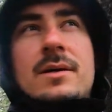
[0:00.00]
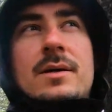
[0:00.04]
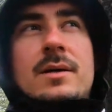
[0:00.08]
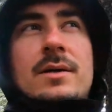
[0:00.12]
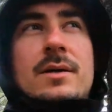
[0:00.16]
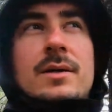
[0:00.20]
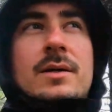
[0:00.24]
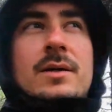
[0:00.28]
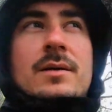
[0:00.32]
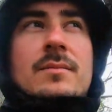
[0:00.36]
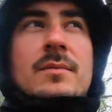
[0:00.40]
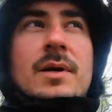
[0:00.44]

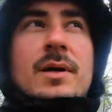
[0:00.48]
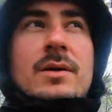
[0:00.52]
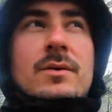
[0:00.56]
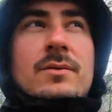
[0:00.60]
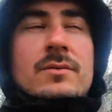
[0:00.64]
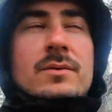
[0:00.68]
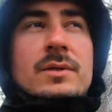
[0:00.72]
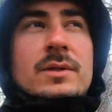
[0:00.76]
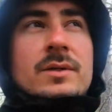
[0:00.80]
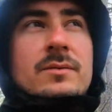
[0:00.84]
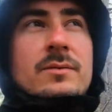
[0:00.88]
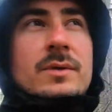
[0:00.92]
I
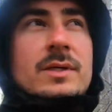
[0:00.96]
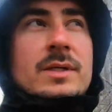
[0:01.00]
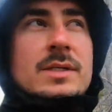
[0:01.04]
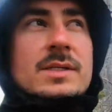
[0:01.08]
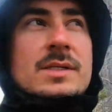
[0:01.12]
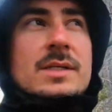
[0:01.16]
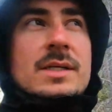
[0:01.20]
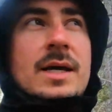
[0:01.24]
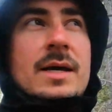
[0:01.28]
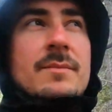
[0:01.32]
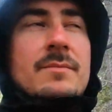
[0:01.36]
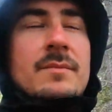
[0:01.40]
don't really want to
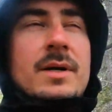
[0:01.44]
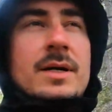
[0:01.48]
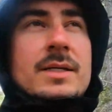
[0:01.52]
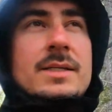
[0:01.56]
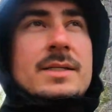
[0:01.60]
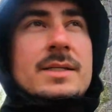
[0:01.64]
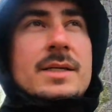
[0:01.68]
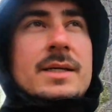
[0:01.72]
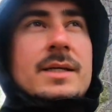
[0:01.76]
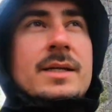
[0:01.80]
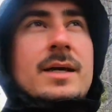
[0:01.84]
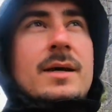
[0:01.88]
set my
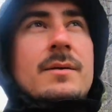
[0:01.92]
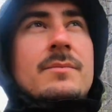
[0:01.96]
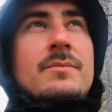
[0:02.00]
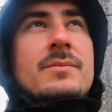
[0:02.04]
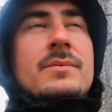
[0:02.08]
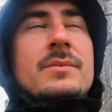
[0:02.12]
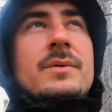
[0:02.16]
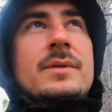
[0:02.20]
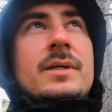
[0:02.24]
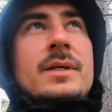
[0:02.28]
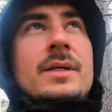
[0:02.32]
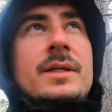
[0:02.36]
tent up
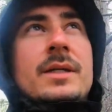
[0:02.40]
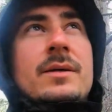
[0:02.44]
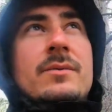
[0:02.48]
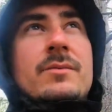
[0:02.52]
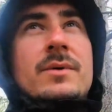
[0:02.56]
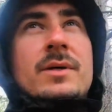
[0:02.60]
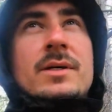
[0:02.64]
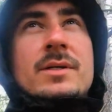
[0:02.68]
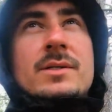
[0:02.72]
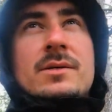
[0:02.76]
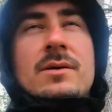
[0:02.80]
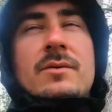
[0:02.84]

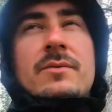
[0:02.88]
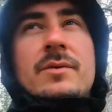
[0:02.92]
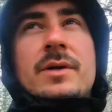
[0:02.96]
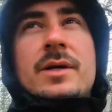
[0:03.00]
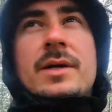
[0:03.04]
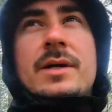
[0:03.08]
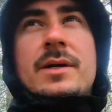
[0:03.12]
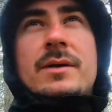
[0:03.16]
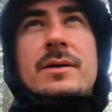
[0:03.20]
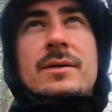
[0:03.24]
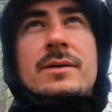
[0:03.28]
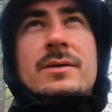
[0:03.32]
anywheres over
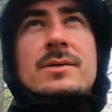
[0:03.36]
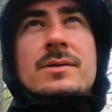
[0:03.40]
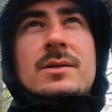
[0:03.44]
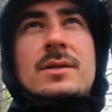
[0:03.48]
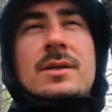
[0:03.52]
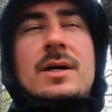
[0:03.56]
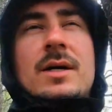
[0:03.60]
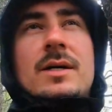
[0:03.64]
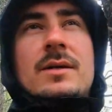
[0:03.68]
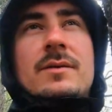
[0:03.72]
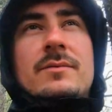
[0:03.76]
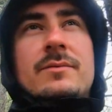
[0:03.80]
here. There's a
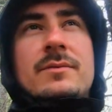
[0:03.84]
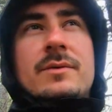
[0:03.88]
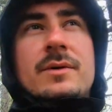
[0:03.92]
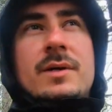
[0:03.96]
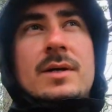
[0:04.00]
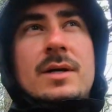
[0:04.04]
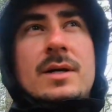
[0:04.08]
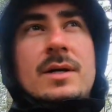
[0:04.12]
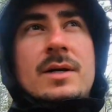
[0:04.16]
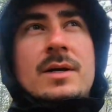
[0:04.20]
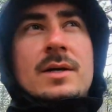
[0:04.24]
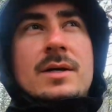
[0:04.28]
lot of
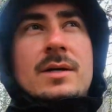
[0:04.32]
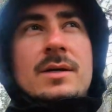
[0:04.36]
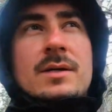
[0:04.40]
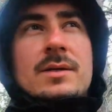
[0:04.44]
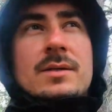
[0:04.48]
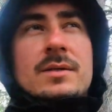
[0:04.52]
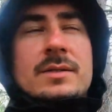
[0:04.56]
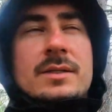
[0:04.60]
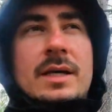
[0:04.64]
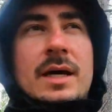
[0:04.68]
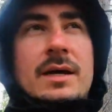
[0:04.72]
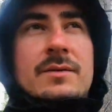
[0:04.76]

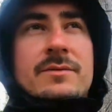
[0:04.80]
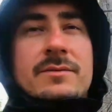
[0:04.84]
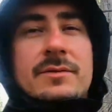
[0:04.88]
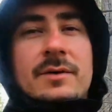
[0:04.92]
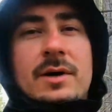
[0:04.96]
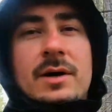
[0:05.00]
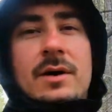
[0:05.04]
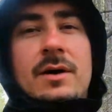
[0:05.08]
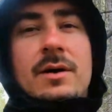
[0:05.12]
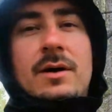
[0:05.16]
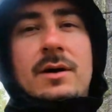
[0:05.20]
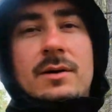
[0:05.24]

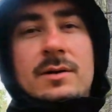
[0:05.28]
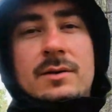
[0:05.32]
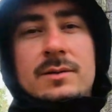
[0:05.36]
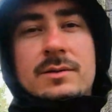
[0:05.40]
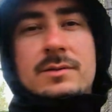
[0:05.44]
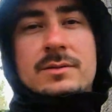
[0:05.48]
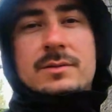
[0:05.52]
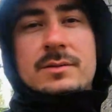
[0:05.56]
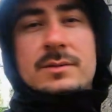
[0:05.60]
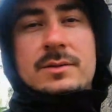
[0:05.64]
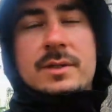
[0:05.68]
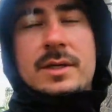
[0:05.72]
deadfall
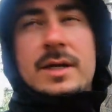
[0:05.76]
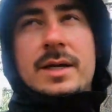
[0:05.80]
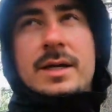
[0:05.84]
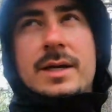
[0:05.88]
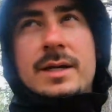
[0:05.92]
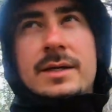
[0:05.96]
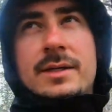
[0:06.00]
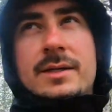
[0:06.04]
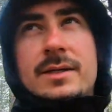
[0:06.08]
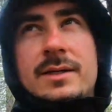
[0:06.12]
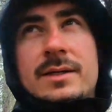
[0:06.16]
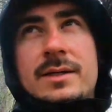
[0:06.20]

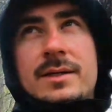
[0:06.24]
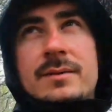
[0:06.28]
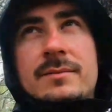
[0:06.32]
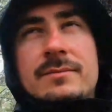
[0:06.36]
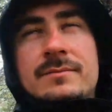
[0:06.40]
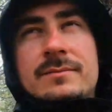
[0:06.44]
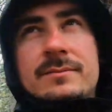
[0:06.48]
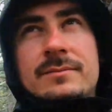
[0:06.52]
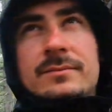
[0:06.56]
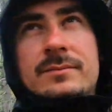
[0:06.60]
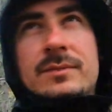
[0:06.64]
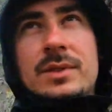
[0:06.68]
and
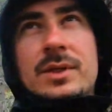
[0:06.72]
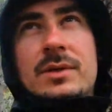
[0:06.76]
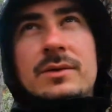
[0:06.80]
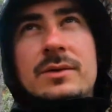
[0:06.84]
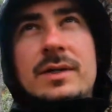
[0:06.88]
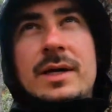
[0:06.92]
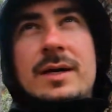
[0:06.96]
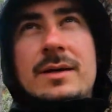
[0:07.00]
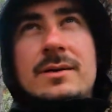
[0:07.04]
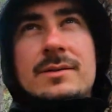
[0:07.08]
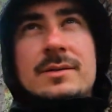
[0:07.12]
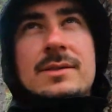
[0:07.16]

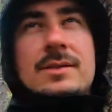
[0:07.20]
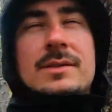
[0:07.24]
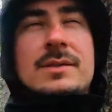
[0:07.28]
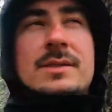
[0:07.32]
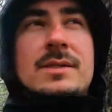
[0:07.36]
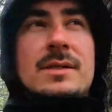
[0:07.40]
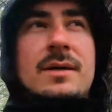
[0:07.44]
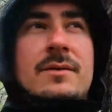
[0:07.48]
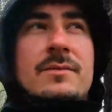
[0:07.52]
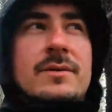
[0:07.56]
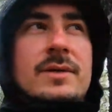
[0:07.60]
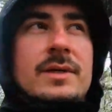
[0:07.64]
blowdowns and
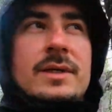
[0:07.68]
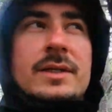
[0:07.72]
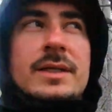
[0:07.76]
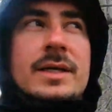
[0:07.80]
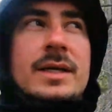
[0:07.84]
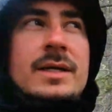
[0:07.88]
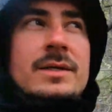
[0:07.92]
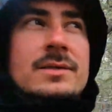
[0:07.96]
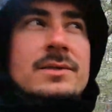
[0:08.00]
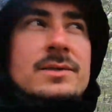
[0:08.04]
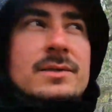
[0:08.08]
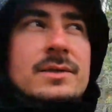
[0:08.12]
stuff like
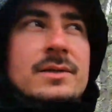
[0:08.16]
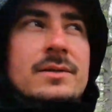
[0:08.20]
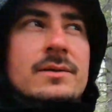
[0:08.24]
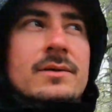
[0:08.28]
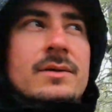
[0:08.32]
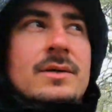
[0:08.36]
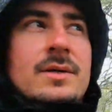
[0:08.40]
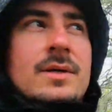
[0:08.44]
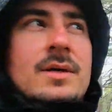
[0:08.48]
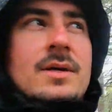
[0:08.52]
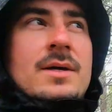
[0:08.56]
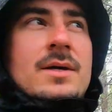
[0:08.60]
that. So,
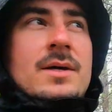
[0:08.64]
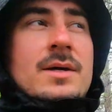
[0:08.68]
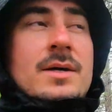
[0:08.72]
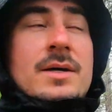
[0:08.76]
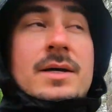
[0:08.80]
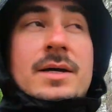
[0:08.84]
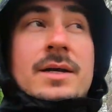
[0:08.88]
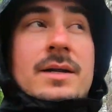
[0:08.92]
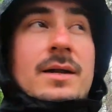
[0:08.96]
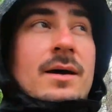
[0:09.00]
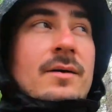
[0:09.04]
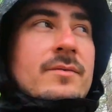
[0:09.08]

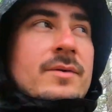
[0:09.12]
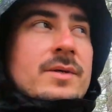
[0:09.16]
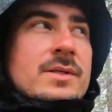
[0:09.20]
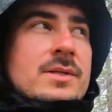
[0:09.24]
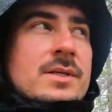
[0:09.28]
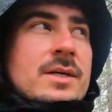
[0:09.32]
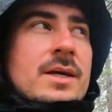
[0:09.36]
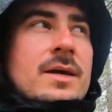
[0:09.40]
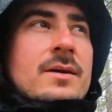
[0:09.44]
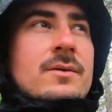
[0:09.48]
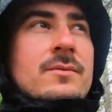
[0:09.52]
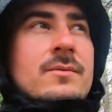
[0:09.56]
and
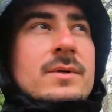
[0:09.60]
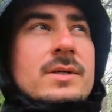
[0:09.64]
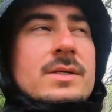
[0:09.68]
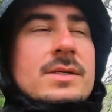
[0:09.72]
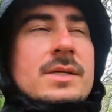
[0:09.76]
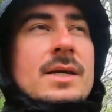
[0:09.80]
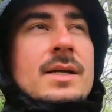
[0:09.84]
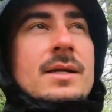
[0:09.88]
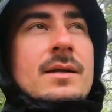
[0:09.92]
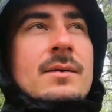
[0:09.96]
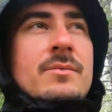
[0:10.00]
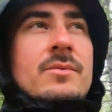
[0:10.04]
obviously I don't want to
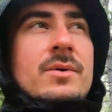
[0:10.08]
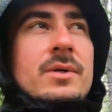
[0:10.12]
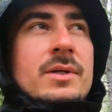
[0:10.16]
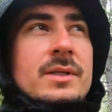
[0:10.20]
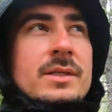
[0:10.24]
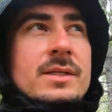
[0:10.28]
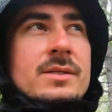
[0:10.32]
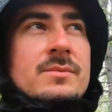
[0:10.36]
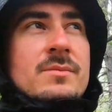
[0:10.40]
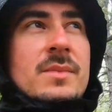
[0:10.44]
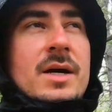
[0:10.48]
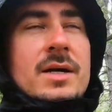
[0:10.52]
set it up on one of
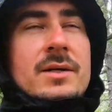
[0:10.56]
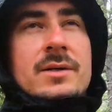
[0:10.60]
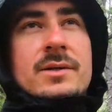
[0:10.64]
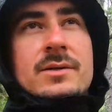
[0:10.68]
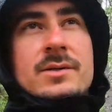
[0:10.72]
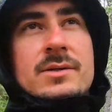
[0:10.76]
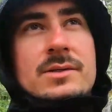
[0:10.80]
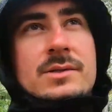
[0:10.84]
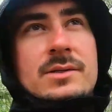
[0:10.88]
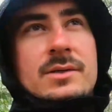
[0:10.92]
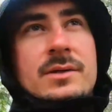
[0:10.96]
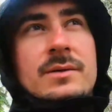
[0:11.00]
these
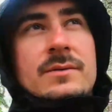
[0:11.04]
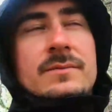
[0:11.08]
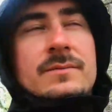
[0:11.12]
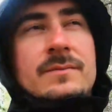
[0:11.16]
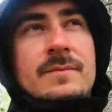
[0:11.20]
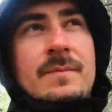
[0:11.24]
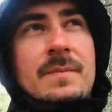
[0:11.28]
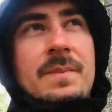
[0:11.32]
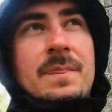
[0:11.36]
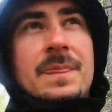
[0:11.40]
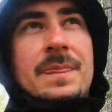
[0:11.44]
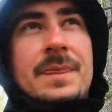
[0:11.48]
meadows. So
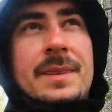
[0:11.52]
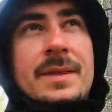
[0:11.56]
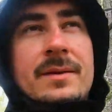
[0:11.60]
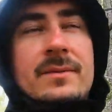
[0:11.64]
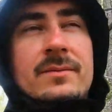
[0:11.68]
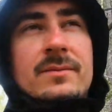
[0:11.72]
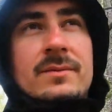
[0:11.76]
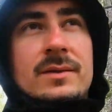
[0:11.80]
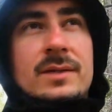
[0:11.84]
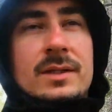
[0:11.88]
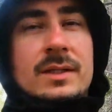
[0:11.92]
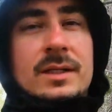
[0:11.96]

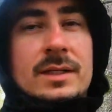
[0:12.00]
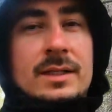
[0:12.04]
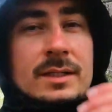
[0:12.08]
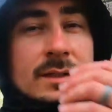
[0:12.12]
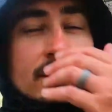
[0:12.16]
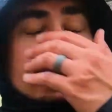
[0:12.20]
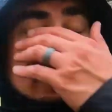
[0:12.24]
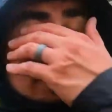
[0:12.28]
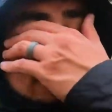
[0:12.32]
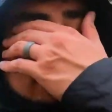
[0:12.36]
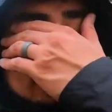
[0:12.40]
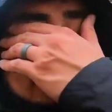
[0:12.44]
we'll
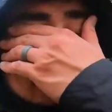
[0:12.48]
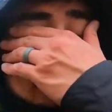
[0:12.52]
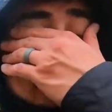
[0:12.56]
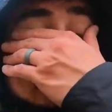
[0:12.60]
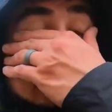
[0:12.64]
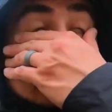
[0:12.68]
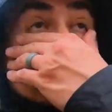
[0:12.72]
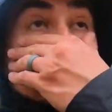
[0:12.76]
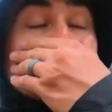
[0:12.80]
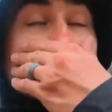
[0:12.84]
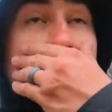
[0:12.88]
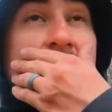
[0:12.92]

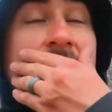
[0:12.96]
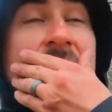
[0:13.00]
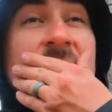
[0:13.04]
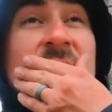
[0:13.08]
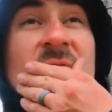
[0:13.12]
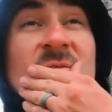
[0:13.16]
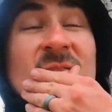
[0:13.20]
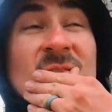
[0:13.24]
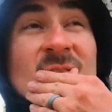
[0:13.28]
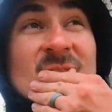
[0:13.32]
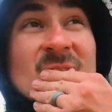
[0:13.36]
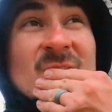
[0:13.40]

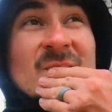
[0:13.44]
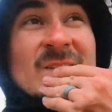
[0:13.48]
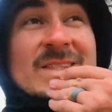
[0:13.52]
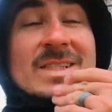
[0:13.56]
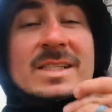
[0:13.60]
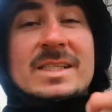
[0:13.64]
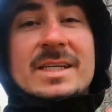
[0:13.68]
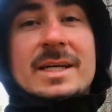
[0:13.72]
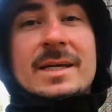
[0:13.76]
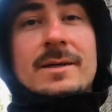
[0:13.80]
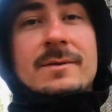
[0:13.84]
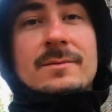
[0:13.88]

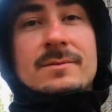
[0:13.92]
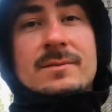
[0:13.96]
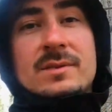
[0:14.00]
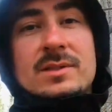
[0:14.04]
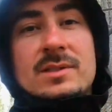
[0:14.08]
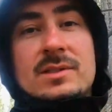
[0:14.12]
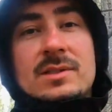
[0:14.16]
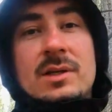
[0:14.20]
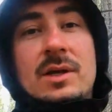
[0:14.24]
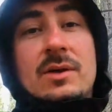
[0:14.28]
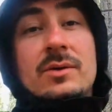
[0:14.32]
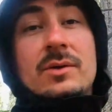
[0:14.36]
see.
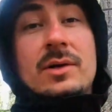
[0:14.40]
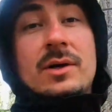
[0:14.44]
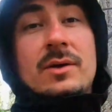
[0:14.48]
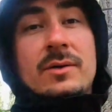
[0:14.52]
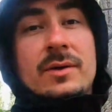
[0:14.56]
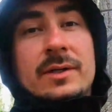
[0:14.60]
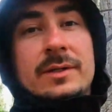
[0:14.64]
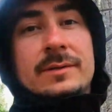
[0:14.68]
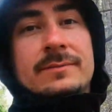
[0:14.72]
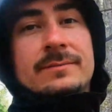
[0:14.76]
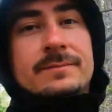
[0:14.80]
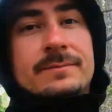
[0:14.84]
Slow
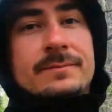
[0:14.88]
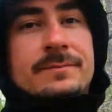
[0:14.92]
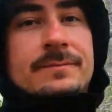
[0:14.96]
going.